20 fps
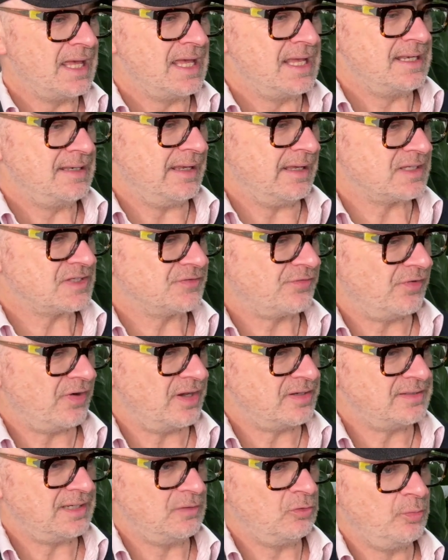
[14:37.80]
Next
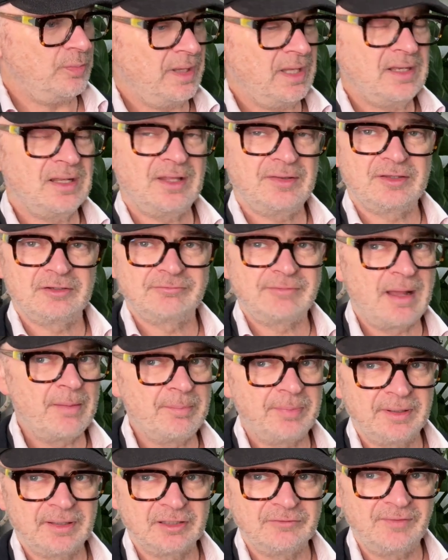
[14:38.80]
Friday will be another
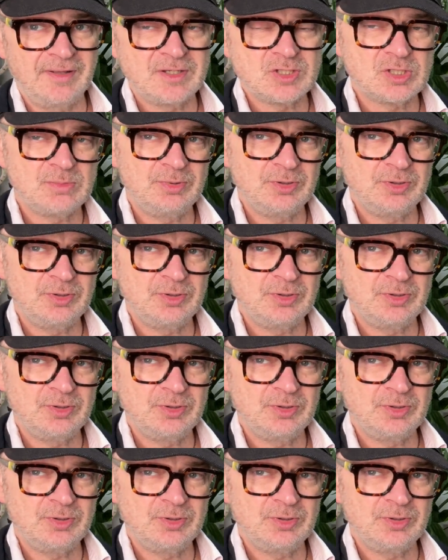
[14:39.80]
rambling adventure,